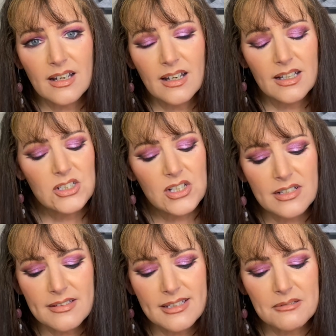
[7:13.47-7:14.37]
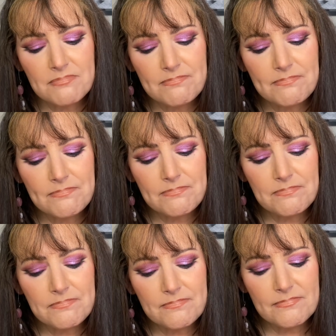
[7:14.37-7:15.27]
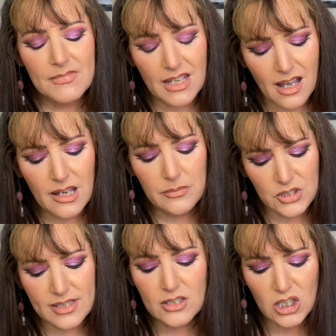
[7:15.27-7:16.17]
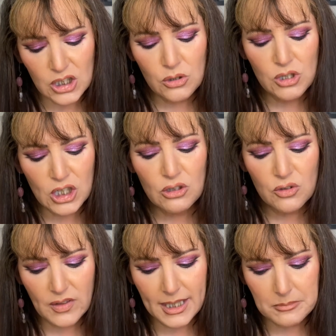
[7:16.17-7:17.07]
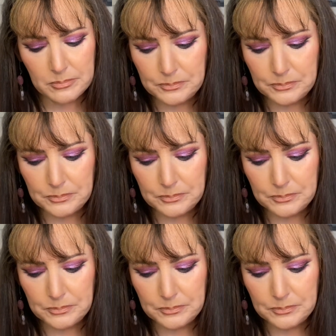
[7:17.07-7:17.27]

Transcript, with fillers: I just I'm just a huge, huge fan.